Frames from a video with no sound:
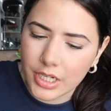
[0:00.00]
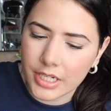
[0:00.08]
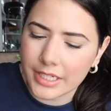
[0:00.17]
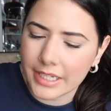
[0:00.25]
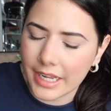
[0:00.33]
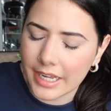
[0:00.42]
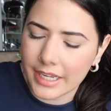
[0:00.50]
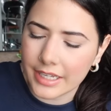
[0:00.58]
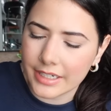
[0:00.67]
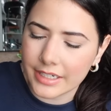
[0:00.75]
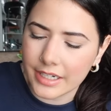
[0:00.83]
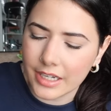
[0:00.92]

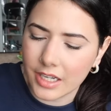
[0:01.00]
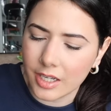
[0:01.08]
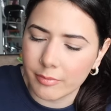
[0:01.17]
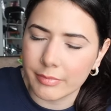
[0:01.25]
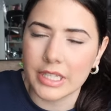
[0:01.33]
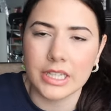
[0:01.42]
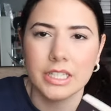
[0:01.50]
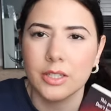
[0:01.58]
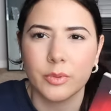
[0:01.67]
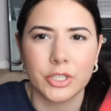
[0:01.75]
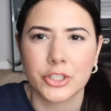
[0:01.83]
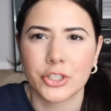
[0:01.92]
again, Millie,
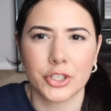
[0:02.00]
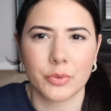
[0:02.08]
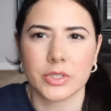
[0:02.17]
which she